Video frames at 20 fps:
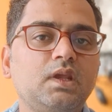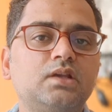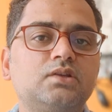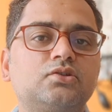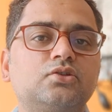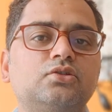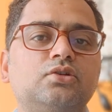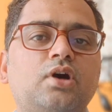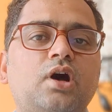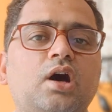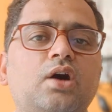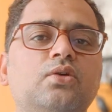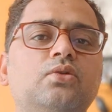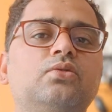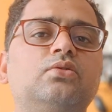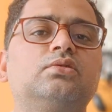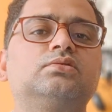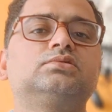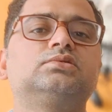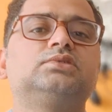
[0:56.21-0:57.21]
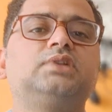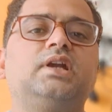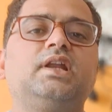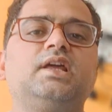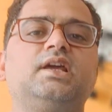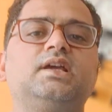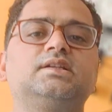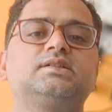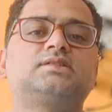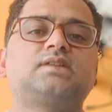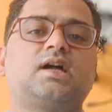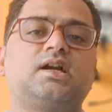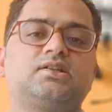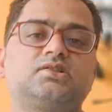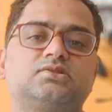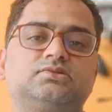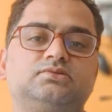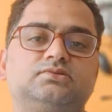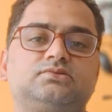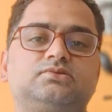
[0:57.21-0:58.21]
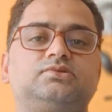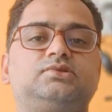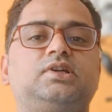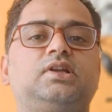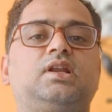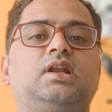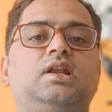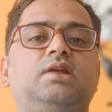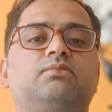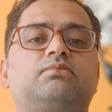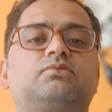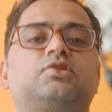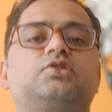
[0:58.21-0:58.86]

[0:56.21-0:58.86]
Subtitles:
So how the day starts generally,